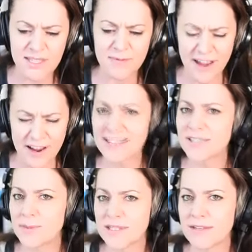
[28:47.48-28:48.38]
very
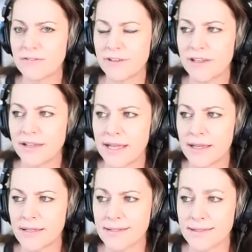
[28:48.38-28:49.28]

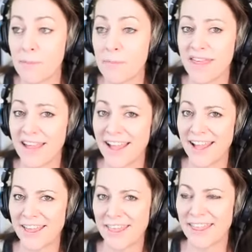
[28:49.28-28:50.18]
specifically
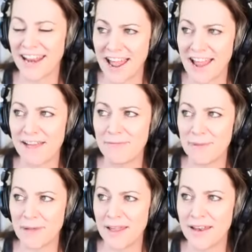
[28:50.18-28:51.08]
something that I have
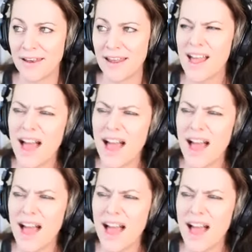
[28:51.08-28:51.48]
been